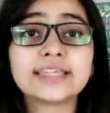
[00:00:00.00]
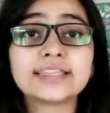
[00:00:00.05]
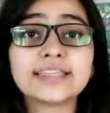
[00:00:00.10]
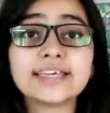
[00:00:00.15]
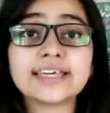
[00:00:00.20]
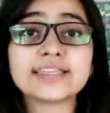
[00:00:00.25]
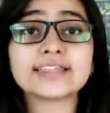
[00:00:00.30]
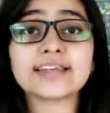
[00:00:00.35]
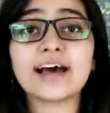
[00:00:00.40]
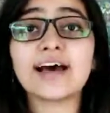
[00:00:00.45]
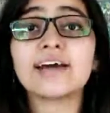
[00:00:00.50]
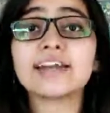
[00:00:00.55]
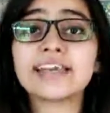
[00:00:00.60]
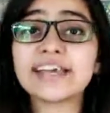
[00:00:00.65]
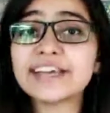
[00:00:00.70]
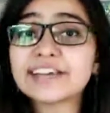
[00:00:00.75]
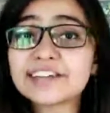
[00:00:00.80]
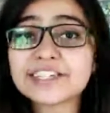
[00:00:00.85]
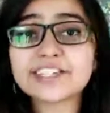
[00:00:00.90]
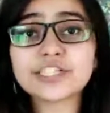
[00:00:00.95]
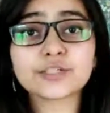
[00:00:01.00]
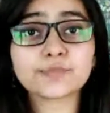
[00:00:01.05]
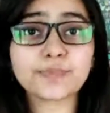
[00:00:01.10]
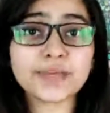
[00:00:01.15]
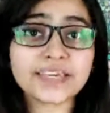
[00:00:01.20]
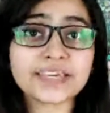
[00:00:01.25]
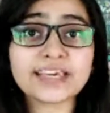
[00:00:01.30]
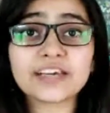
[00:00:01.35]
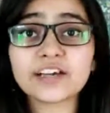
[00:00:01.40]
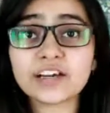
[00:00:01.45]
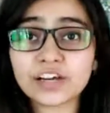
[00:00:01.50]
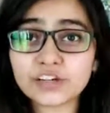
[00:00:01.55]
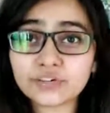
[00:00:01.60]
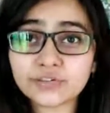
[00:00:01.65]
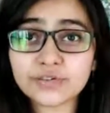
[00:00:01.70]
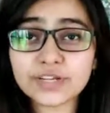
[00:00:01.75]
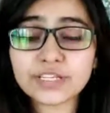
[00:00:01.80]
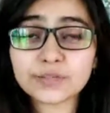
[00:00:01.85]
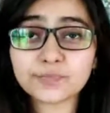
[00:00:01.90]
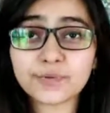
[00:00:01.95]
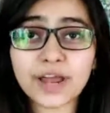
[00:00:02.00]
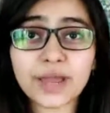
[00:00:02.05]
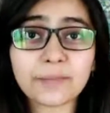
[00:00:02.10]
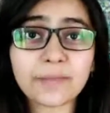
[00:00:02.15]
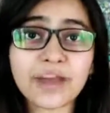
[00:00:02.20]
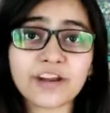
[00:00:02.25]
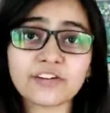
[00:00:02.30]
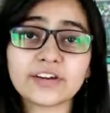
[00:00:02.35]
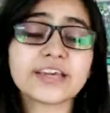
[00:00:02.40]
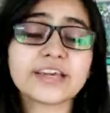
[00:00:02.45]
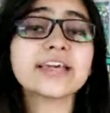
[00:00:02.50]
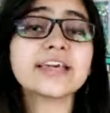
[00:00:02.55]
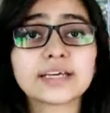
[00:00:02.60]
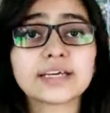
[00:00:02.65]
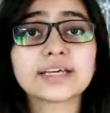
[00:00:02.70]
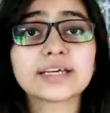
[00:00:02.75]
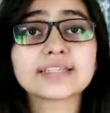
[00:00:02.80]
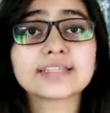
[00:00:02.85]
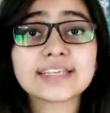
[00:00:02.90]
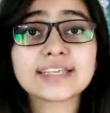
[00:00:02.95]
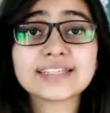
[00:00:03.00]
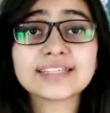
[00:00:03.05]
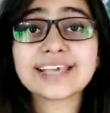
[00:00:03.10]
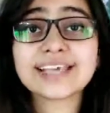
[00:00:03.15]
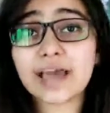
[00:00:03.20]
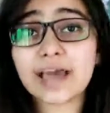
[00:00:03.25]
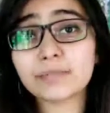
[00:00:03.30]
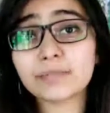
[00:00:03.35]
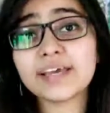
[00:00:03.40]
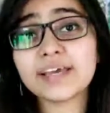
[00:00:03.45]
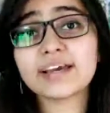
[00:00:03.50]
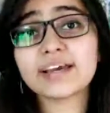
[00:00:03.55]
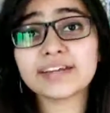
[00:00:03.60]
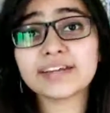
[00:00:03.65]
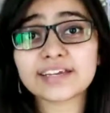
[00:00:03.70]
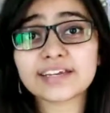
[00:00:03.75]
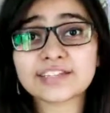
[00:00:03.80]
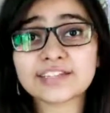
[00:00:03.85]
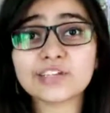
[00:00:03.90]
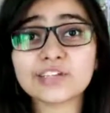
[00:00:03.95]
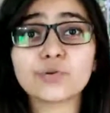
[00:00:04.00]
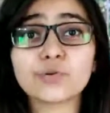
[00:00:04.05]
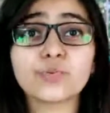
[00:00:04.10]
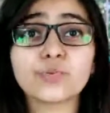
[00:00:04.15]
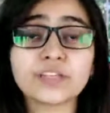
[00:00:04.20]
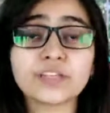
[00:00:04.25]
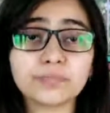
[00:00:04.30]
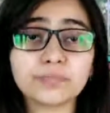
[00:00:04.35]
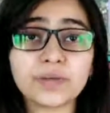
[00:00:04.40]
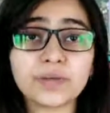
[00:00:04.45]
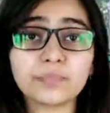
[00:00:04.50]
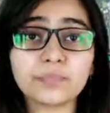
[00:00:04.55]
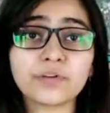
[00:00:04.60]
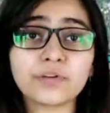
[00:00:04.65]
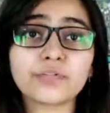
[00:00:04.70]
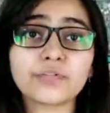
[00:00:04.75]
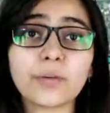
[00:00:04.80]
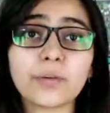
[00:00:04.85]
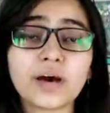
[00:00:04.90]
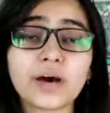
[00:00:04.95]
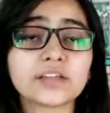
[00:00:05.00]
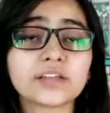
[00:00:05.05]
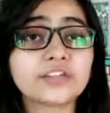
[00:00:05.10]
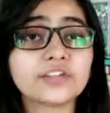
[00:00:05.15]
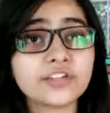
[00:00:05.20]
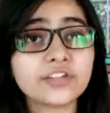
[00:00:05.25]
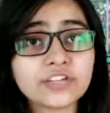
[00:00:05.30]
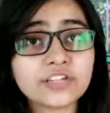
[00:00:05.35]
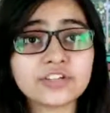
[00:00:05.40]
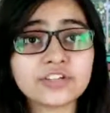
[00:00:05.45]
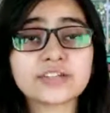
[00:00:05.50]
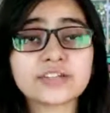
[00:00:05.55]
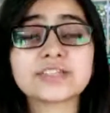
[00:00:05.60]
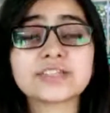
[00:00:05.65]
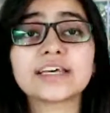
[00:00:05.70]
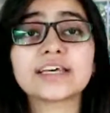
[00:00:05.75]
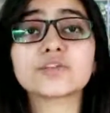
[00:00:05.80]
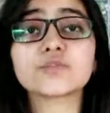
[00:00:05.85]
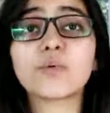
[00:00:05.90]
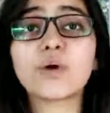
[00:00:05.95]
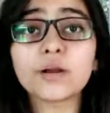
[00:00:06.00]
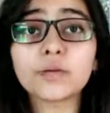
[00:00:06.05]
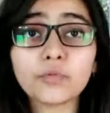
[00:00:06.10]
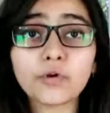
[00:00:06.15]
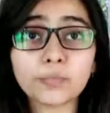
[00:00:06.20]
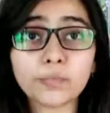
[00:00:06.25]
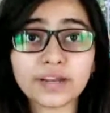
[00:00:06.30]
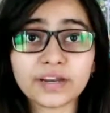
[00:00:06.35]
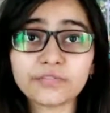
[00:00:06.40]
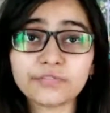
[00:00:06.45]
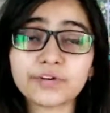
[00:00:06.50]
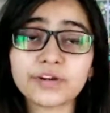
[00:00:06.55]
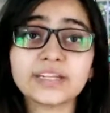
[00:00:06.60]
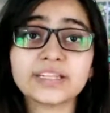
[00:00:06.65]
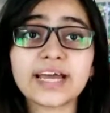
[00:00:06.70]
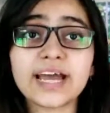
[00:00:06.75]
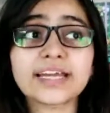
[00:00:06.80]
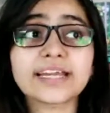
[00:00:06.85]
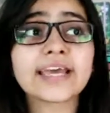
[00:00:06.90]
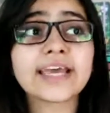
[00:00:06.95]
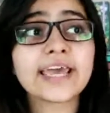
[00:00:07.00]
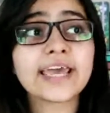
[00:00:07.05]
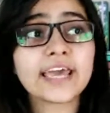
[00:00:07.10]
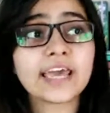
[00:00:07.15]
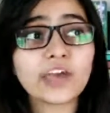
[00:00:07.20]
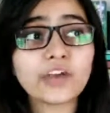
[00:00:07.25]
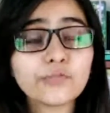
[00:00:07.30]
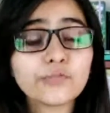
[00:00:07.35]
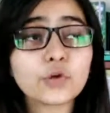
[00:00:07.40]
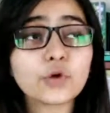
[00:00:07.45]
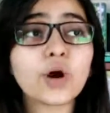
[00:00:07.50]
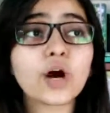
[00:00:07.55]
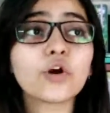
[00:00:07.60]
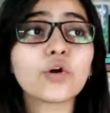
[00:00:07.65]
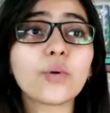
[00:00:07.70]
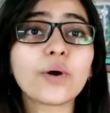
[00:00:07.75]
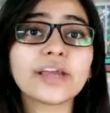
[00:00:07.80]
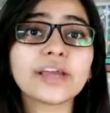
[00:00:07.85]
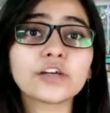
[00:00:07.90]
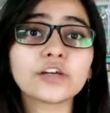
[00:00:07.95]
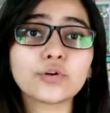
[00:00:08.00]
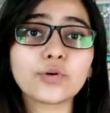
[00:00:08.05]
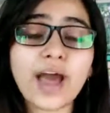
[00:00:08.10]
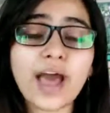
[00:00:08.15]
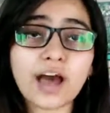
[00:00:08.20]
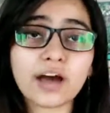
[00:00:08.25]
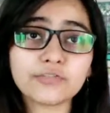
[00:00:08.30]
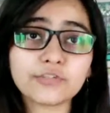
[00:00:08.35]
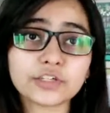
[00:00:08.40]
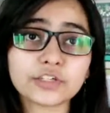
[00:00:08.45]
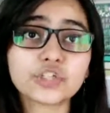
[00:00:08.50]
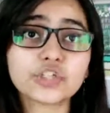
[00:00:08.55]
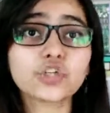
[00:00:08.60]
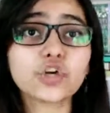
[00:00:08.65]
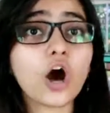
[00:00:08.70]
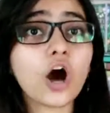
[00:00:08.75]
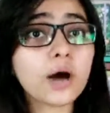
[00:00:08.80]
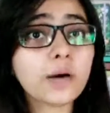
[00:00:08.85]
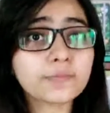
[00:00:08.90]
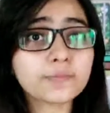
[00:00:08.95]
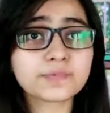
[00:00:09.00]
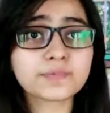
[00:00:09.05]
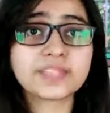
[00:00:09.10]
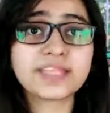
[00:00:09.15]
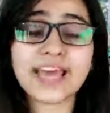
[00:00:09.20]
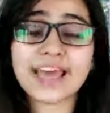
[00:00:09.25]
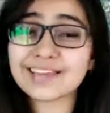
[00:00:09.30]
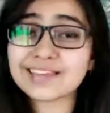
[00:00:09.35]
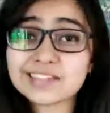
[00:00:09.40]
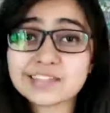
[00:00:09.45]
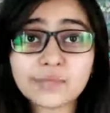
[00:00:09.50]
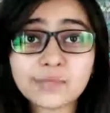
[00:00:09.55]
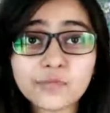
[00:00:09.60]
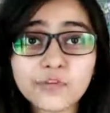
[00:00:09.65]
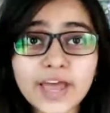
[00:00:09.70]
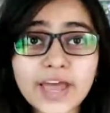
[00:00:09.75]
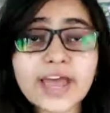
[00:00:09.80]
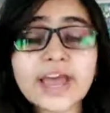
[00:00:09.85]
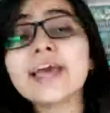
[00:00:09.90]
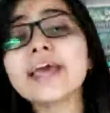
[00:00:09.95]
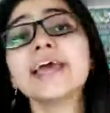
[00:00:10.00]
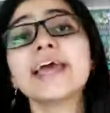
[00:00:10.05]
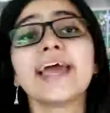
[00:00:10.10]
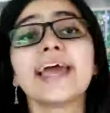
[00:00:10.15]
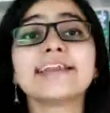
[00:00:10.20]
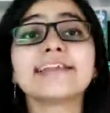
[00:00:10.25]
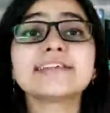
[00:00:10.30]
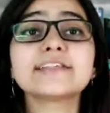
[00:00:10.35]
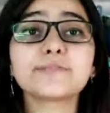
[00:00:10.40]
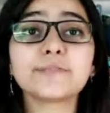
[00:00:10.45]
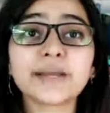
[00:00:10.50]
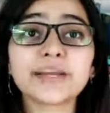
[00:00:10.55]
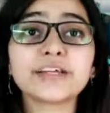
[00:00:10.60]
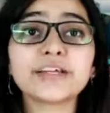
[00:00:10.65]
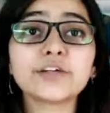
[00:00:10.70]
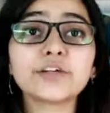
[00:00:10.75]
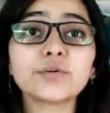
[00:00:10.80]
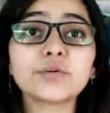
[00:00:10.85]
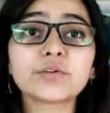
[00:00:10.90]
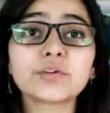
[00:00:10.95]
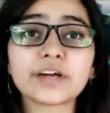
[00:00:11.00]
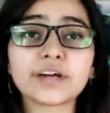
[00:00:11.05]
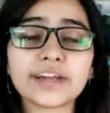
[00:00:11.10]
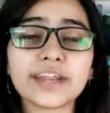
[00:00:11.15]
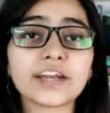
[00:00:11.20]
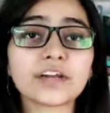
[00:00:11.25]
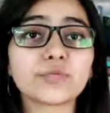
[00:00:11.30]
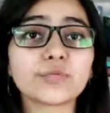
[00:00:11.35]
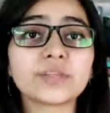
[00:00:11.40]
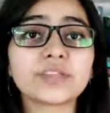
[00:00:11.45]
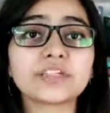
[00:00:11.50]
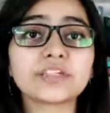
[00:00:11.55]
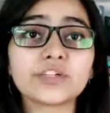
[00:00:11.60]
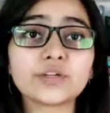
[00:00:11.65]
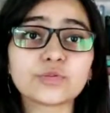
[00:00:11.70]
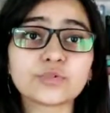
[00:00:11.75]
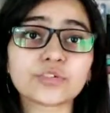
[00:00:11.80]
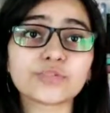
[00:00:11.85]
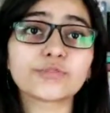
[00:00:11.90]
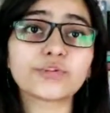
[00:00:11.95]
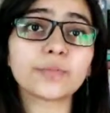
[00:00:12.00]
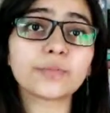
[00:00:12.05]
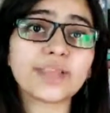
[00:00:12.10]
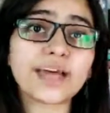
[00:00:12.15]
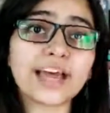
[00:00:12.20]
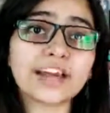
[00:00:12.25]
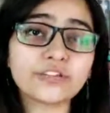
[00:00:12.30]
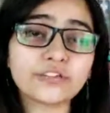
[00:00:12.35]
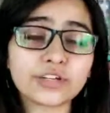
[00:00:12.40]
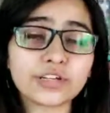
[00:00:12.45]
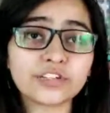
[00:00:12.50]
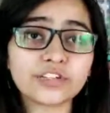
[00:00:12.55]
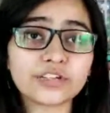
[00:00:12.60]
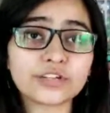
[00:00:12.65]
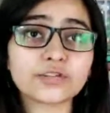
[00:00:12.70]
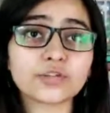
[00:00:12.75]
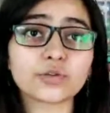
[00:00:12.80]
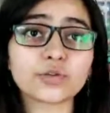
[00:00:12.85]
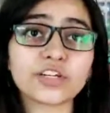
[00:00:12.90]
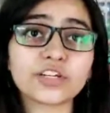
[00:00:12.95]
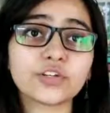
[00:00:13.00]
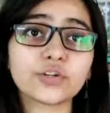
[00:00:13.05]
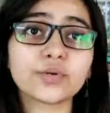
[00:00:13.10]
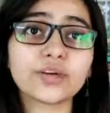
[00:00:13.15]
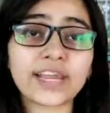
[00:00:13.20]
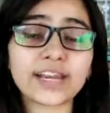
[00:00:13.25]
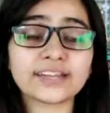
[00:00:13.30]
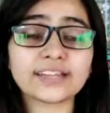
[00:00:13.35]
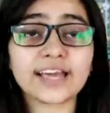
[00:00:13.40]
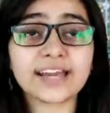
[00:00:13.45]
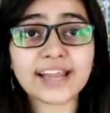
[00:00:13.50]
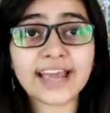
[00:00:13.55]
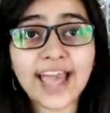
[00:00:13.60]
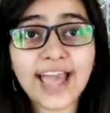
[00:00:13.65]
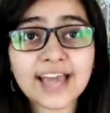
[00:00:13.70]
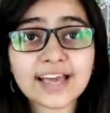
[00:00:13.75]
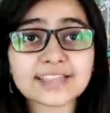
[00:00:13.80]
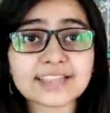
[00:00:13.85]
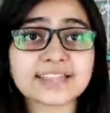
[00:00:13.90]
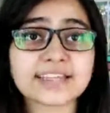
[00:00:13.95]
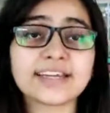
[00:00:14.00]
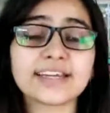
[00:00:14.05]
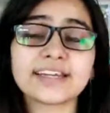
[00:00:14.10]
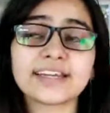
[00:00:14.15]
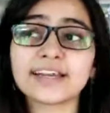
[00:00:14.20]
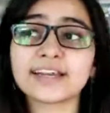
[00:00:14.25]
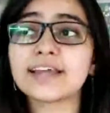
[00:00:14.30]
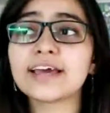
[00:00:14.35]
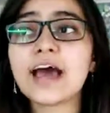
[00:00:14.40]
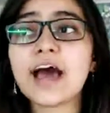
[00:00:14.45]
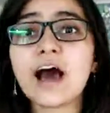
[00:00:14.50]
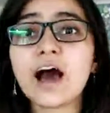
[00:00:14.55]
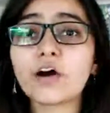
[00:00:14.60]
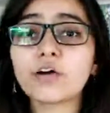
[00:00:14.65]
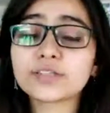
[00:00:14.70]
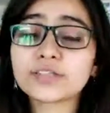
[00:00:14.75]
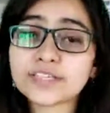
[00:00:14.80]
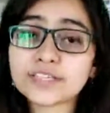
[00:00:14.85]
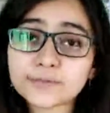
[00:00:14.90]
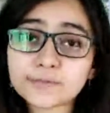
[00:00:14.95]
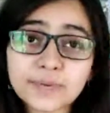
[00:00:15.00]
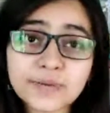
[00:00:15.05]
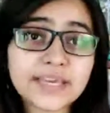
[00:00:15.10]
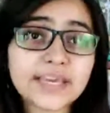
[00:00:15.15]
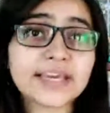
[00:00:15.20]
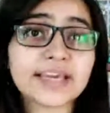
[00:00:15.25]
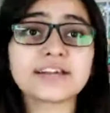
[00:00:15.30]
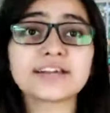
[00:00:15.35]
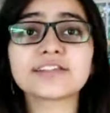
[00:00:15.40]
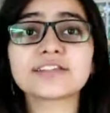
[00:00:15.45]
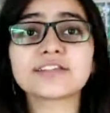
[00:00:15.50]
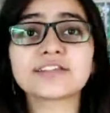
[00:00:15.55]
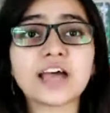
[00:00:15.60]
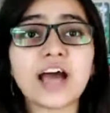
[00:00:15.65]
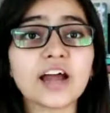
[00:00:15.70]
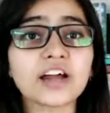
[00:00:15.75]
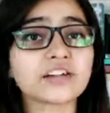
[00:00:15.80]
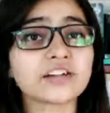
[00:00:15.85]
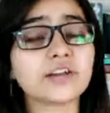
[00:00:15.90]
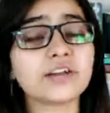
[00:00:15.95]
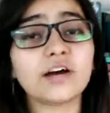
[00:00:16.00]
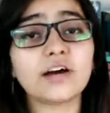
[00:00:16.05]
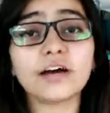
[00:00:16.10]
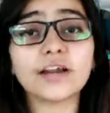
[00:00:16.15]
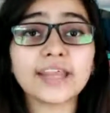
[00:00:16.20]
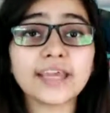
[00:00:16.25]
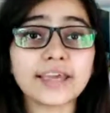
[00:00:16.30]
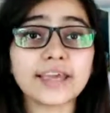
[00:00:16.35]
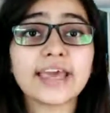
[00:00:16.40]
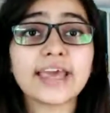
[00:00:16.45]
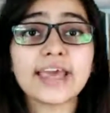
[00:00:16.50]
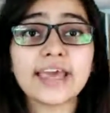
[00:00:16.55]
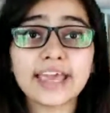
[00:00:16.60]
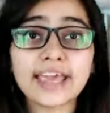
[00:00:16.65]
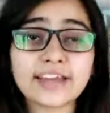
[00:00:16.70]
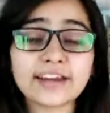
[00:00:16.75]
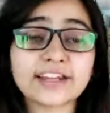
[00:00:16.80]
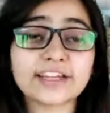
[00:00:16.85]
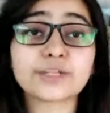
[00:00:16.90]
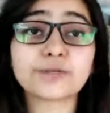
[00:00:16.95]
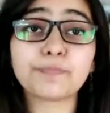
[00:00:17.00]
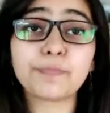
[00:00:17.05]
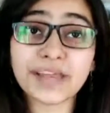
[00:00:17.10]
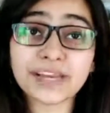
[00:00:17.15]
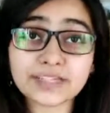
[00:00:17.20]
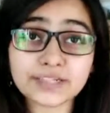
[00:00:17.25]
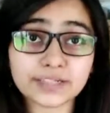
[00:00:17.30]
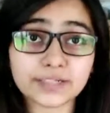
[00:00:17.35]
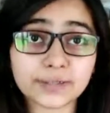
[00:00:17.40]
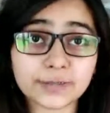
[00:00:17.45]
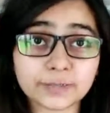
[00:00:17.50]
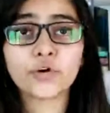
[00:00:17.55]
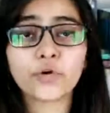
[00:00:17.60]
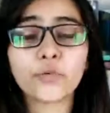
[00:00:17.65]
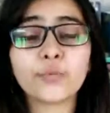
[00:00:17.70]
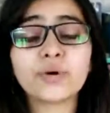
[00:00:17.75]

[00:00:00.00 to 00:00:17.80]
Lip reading: These are English-speaking countries primarily. Since Cambly connects you with people from other regions, there's one more benefit, that if you are going to have a job there somewhere, it is better to connect with the tutor from that region so that you get that accent and how they speak and start learning English better.